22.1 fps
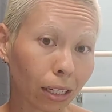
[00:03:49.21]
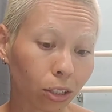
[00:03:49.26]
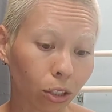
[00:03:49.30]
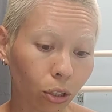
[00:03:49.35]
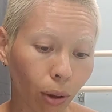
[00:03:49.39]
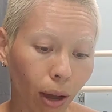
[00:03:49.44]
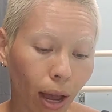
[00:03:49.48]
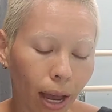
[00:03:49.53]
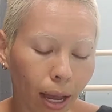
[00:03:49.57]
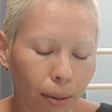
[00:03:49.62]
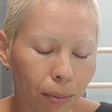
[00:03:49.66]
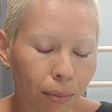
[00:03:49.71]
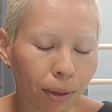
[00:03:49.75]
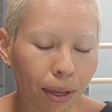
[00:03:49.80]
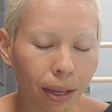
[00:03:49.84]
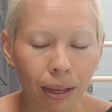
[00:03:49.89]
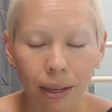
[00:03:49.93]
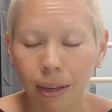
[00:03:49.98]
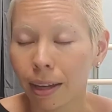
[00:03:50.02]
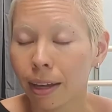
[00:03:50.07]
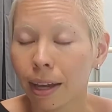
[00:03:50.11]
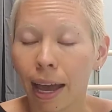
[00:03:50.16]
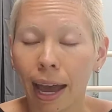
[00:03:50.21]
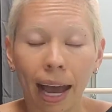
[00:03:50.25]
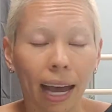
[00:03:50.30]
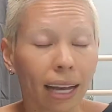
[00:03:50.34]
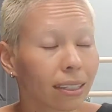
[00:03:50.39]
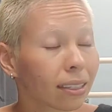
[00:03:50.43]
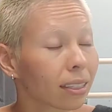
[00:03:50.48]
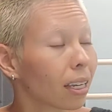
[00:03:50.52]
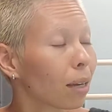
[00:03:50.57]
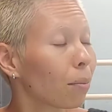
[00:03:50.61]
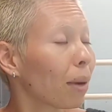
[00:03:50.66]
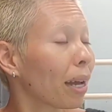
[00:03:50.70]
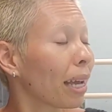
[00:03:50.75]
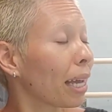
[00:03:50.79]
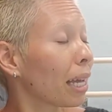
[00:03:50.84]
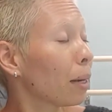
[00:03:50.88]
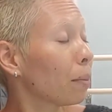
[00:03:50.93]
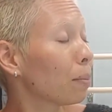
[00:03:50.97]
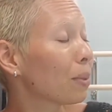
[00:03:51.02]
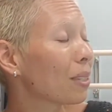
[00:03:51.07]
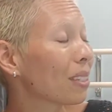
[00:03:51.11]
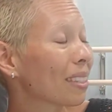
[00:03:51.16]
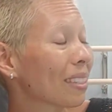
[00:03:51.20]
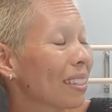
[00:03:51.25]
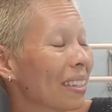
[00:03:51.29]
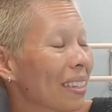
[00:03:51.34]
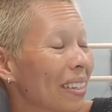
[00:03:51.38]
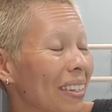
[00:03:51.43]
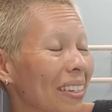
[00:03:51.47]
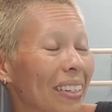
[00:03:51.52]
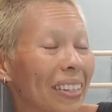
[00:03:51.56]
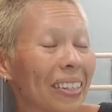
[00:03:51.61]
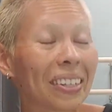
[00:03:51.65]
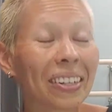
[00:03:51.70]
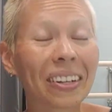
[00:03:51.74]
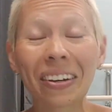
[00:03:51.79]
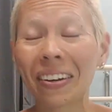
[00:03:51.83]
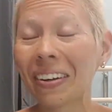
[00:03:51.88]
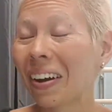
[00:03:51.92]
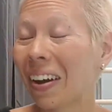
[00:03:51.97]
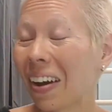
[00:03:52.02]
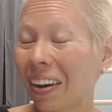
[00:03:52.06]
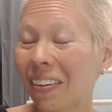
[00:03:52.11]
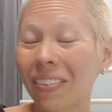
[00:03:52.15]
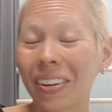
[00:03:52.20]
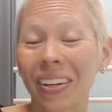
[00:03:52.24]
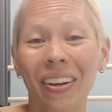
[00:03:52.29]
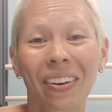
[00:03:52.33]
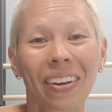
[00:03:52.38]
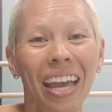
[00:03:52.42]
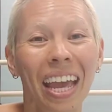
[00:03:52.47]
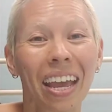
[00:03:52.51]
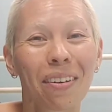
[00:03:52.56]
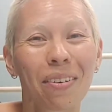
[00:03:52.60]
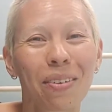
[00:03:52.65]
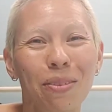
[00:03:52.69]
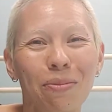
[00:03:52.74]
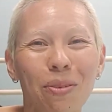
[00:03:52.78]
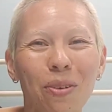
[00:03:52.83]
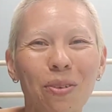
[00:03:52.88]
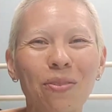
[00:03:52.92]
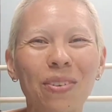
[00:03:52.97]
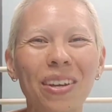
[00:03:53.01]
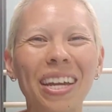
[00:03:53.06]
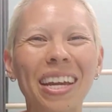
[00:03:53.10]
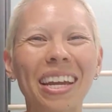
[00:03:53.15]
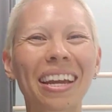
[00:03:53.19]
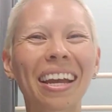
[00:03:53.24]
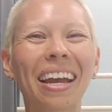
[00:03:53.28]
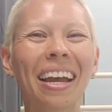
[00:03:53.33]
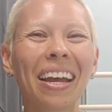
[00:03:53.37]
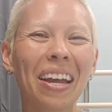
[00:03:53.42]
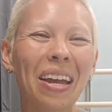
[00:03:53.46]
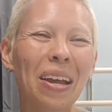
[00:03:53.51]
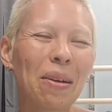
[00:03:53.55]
So I'm asking my hips, are we okay with moving?